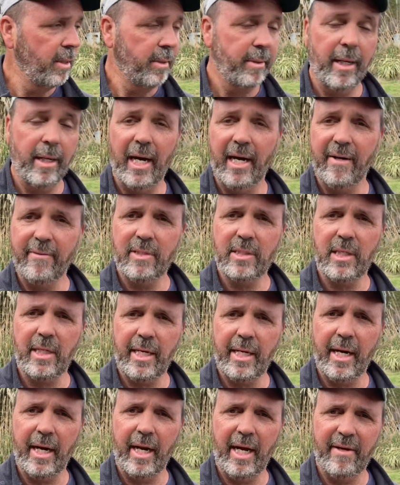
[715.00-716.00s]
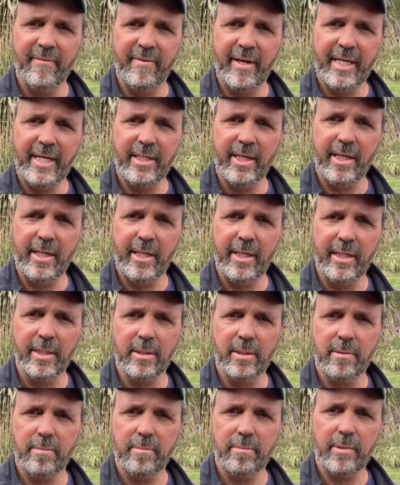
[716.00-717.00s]
Obviously, got to have
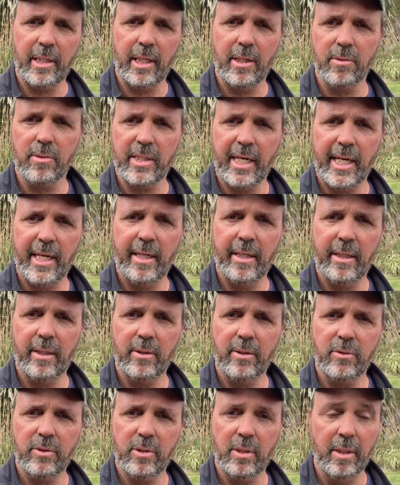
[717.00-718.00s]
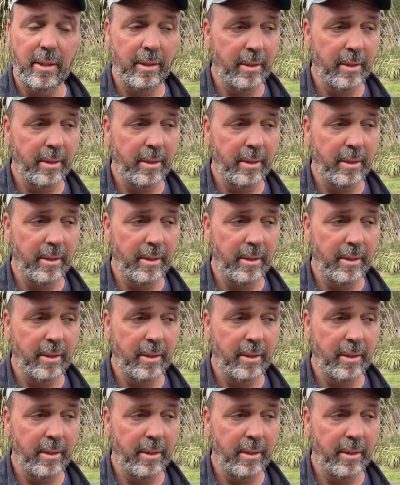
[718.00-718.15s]
18-inch tall tires,